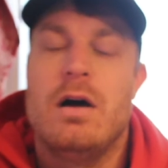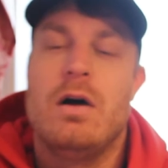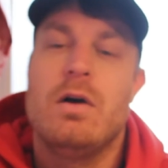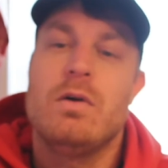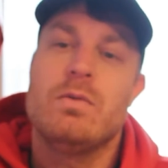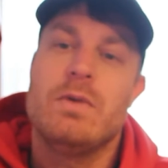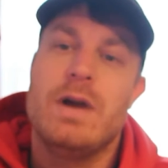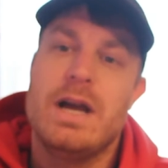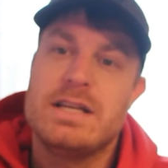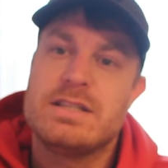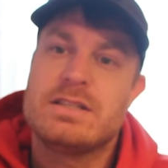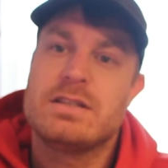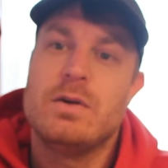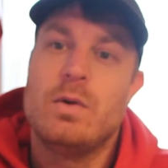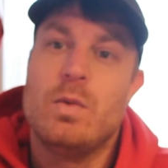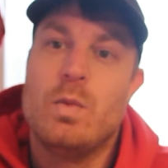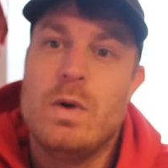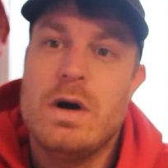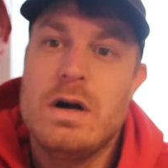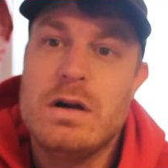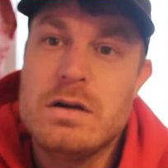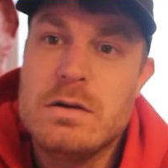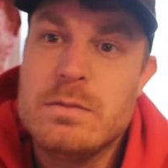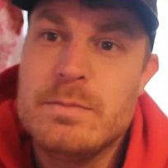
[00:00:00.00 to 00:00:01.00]
right, so
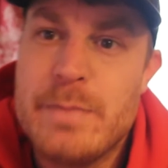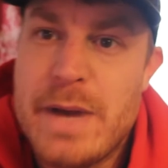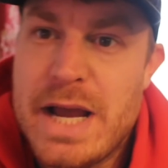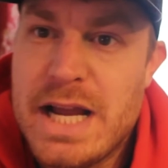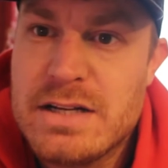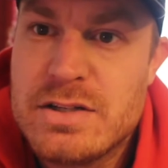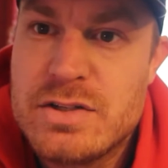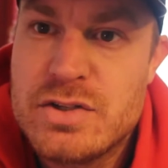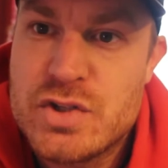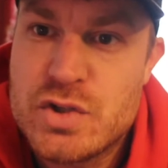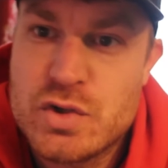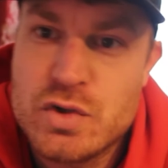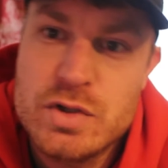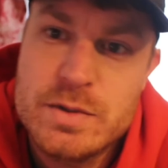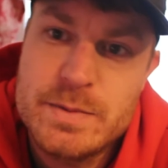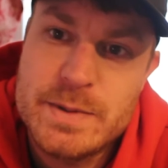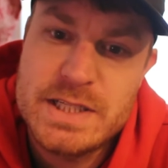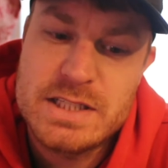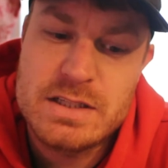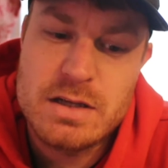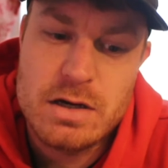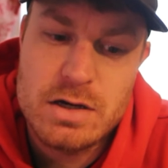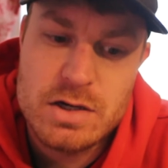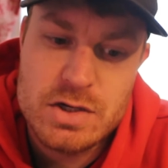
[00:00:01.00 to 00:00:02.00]
welcome back to
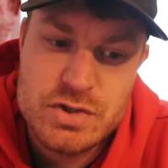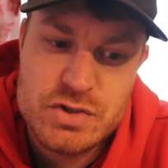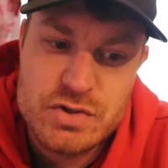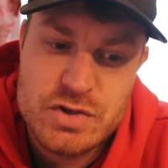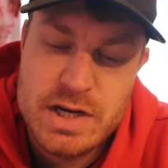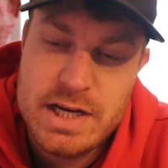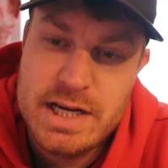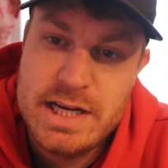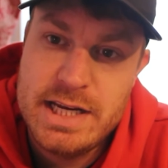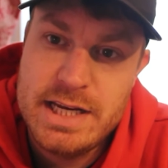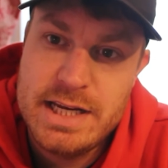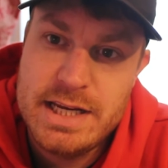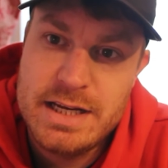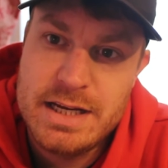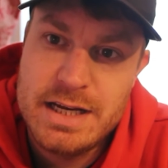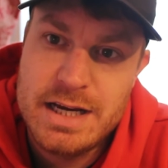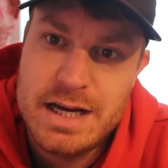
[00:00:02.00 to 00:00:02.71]
Shrewsbury Soccer Training